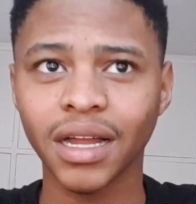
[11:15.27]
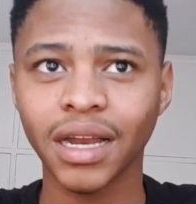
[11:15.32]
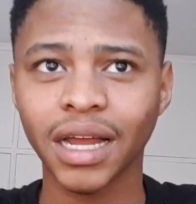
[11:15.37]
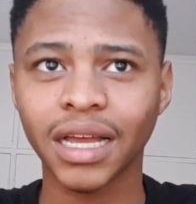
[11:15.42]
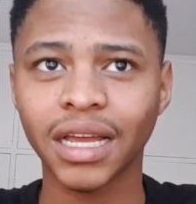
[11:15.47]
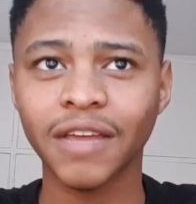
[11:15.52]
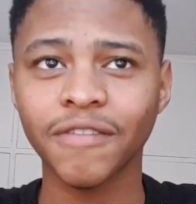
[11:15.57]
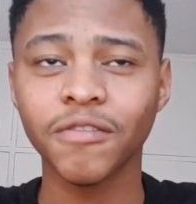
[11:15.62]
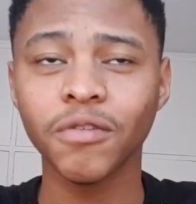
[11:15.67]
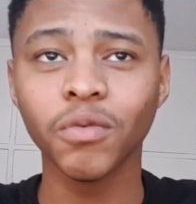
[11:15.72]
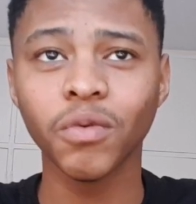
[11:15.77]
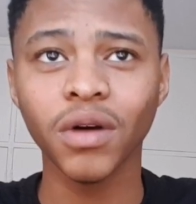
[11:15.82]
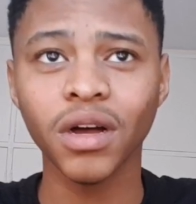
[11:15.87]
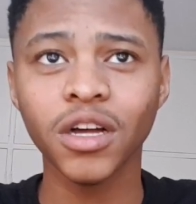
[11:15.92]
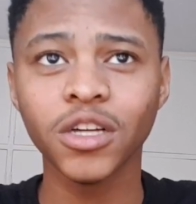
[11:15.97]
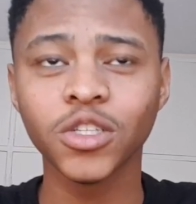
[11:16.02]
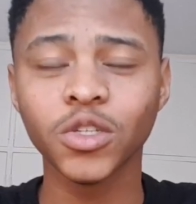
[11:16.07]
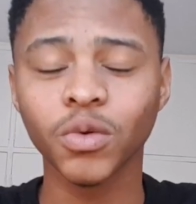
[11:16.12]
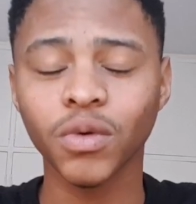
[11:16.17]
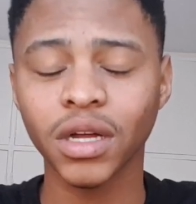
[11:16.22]
like, if you
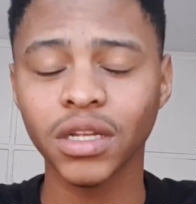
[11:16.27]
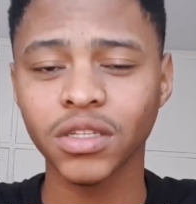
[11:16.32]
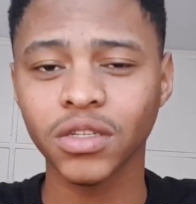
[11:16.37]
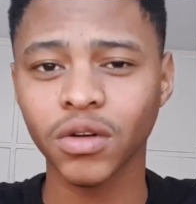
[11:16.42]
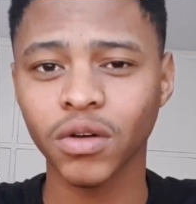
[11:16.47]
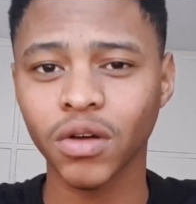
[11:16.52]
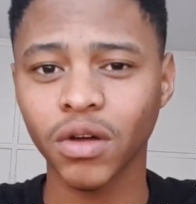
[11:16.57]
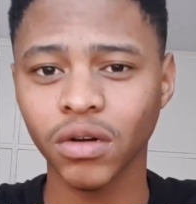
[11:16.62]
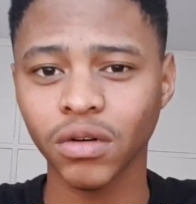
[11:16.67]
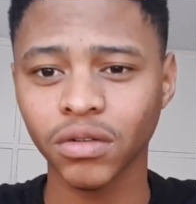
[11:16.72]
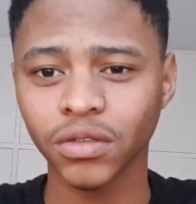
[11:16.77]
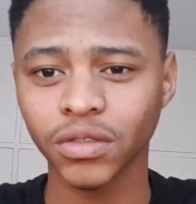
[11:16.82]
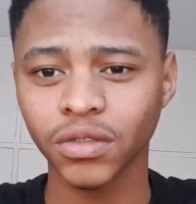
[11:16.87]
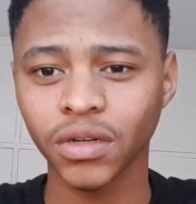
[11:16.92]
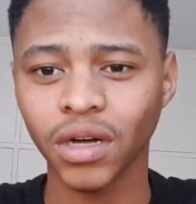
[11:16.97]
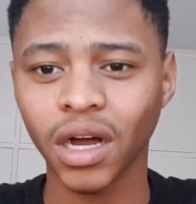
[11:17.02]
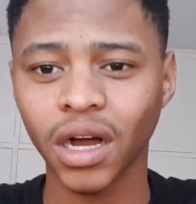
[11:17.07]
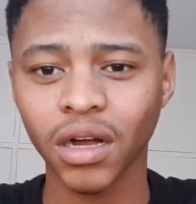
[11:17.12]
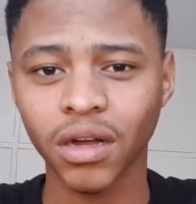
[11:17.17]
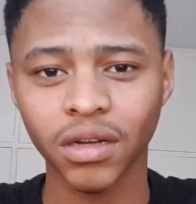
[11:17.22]
work towards your goal,
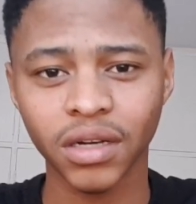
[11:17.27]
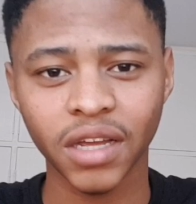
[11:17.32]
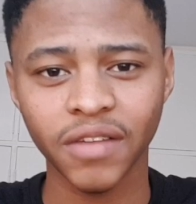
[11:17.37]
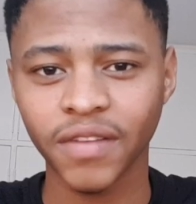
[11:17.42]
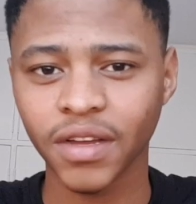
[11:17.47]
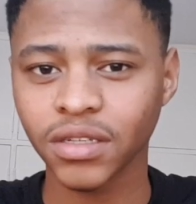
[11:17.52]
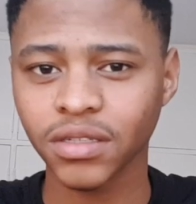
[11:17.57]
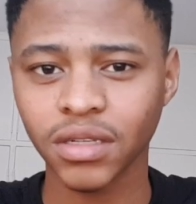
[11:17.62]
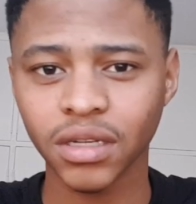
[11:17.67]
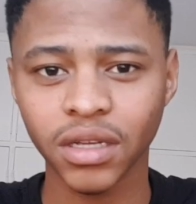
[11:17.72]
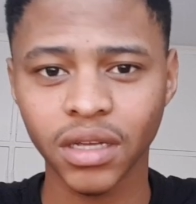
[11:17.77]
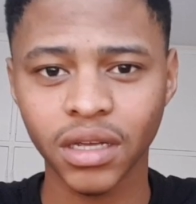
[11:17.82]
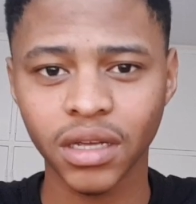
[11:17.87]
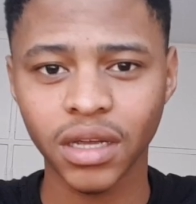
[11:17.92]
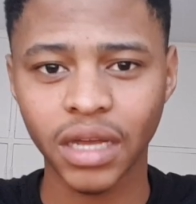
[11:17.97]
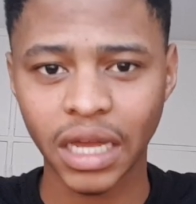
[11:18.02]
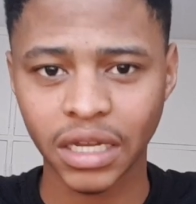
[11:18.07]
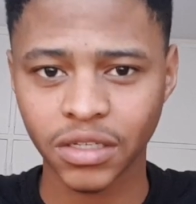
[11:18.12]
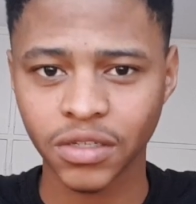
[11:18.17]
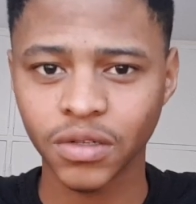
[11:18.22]
you are gonna eventually
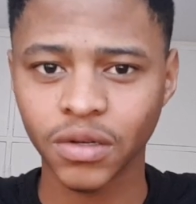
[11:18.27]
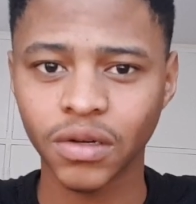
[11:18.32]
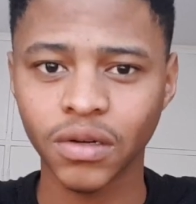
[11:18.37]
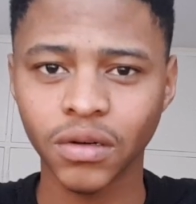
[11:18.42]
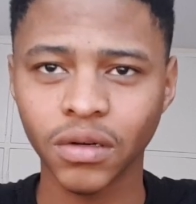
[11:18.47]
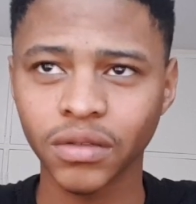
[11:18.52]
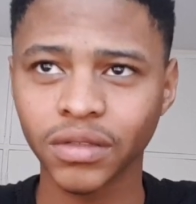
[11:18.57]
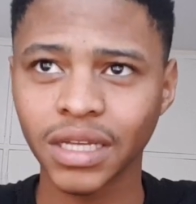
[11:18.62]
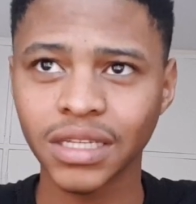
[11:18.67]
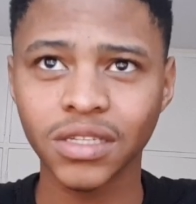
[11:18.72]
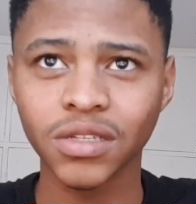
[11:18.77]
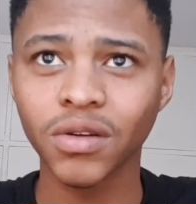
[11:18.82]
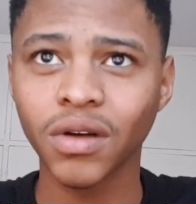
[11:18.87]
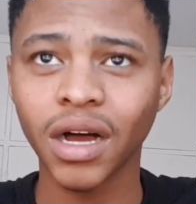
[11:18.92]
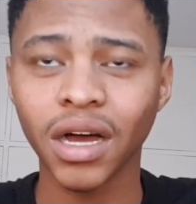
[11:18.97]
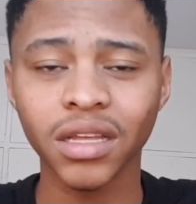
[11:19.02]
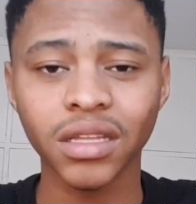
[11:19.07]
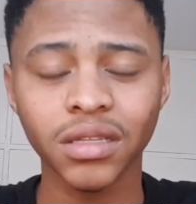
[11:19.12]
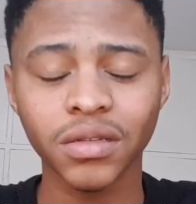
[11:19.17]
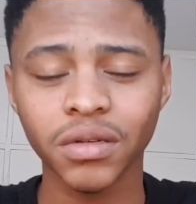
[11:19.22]
get to your goal. There's no
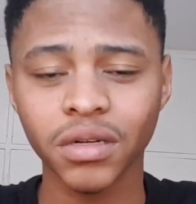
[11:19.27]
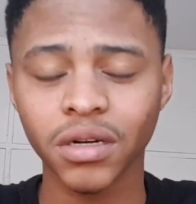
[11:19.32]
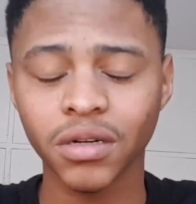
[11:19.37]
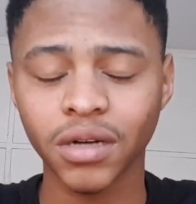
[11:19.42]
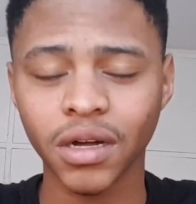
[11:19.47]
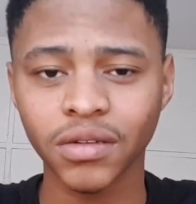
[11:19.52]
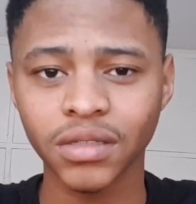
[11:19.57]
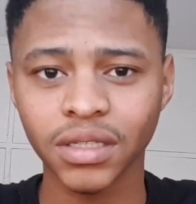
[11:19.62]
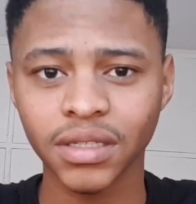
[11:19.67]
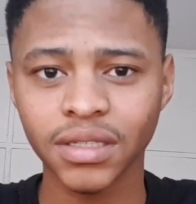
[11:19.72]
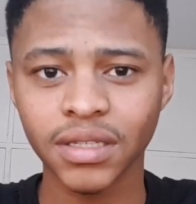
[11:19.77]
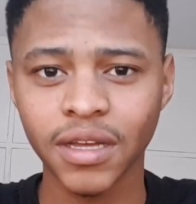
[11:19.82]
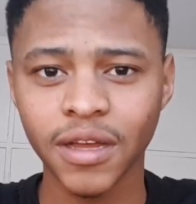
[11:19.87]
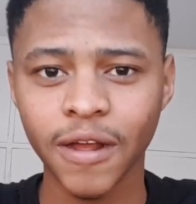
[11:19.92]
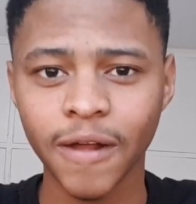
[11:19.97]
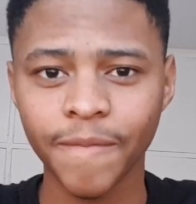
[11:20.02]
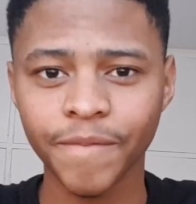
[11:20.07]
other way around it.